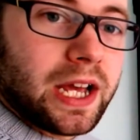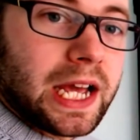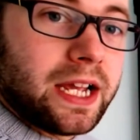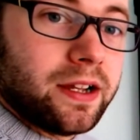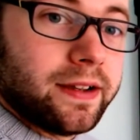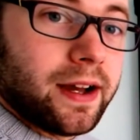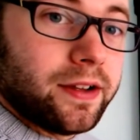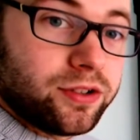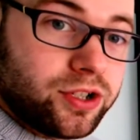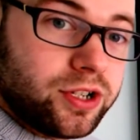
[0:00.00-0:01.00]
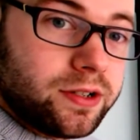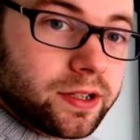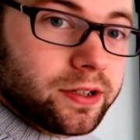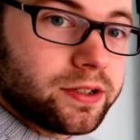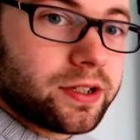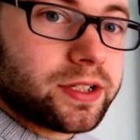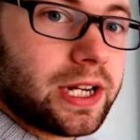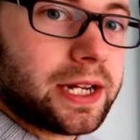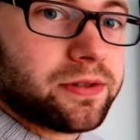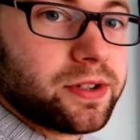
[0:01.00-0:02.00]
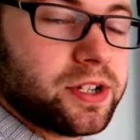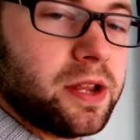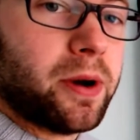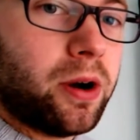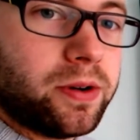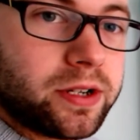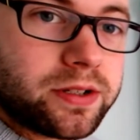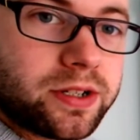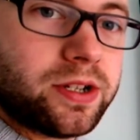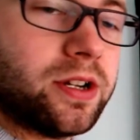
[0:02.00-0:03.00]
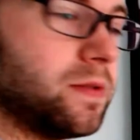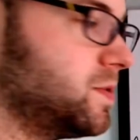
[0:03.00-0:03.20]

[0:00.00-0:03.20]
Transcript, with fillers: uh, do conduct electricity, but only under certain